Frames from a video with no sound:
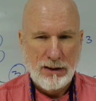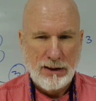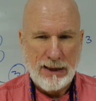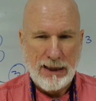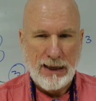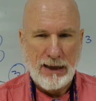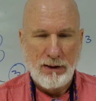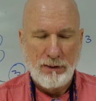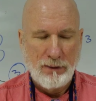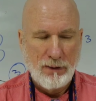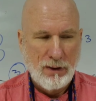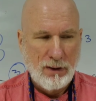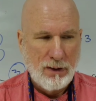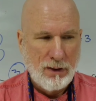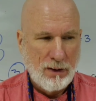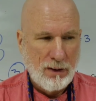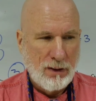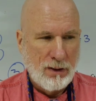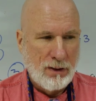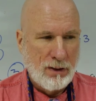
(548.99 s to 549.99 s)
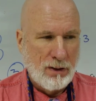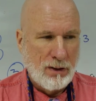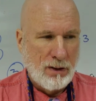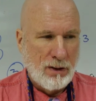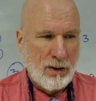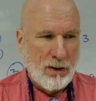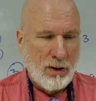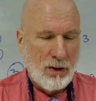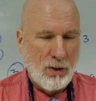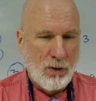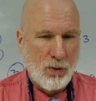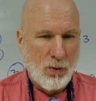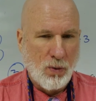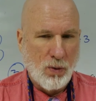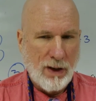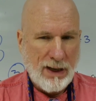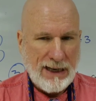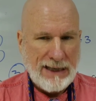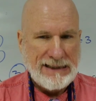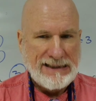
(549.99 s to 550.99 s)
Now,
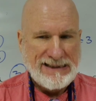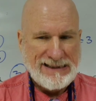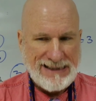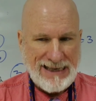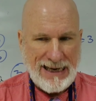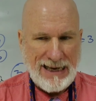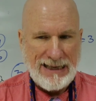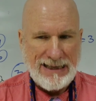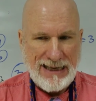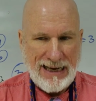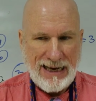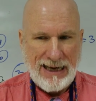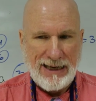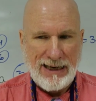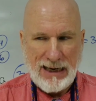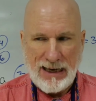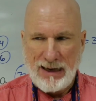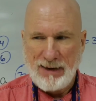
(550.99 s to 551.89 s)
when I say that,